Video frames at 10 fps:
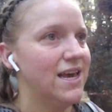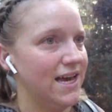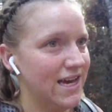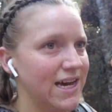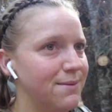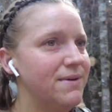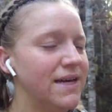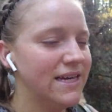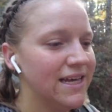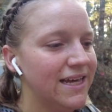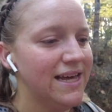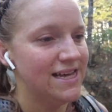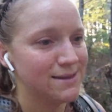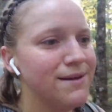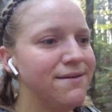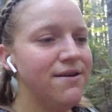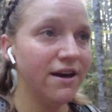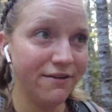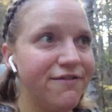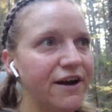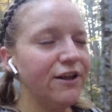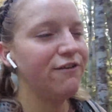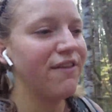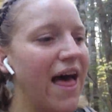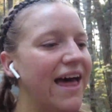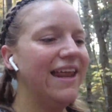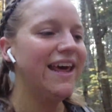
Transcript: It's been fairly flat